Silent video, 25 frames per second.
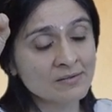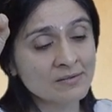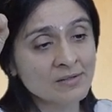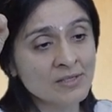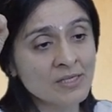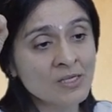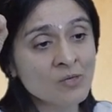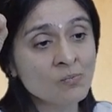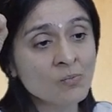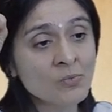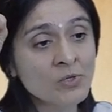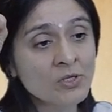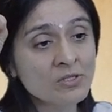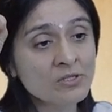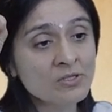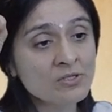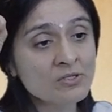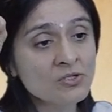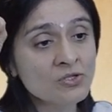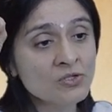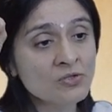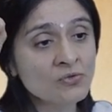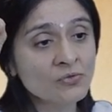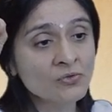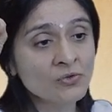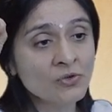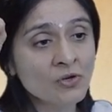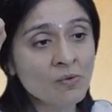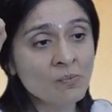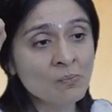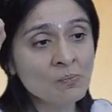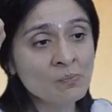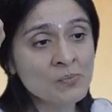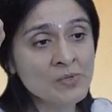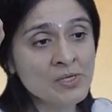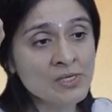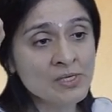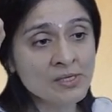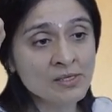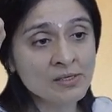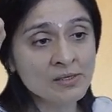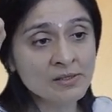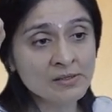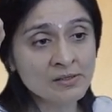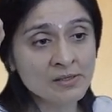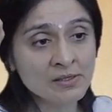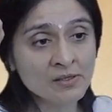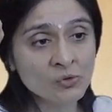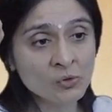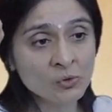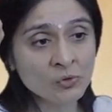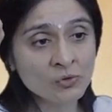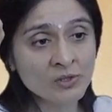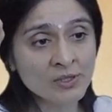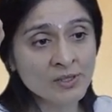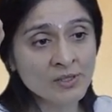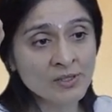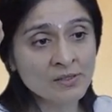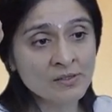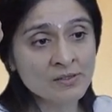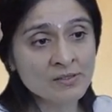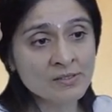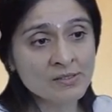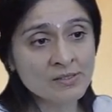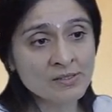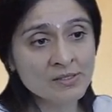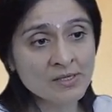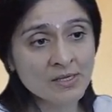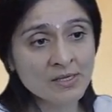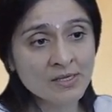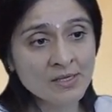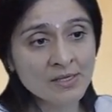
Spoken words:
emerged from me, the nothingness.